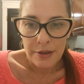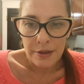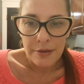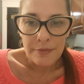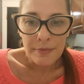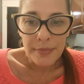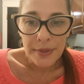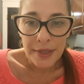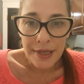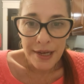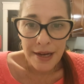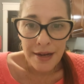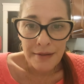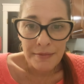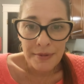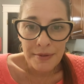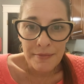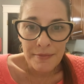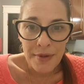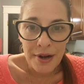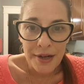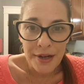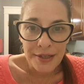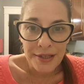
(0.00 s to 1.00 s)
But yeah, I'm a
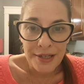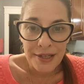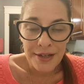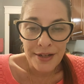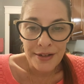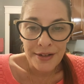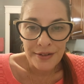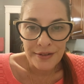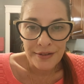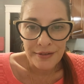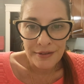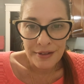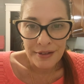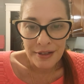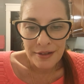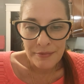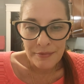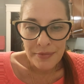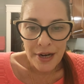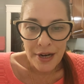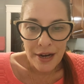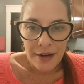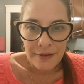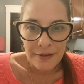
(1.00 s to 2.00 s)
mod too.
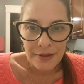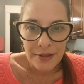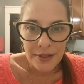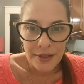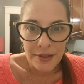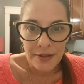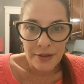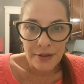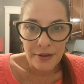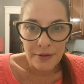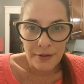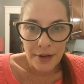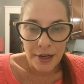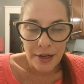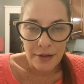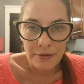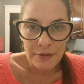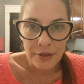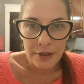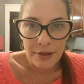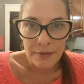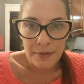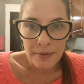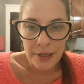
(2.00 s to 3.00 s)
But I haven't seen you around
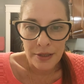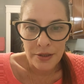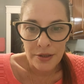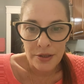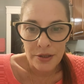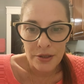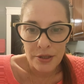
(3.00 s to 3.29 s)
there much.